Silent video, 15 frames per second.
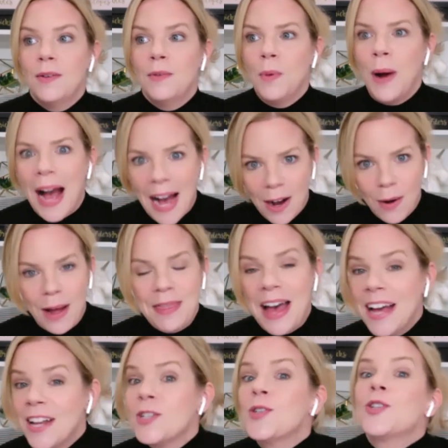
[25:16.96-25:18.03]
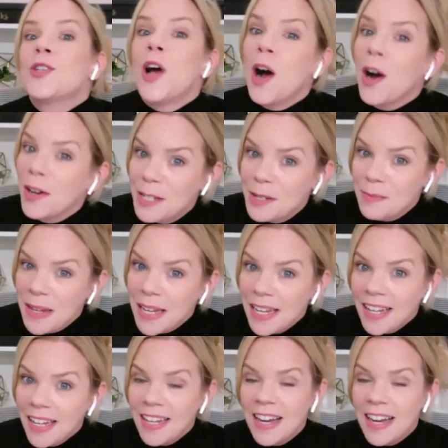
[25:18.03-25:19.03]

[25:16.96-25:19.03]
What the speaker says: wow, that shocked me,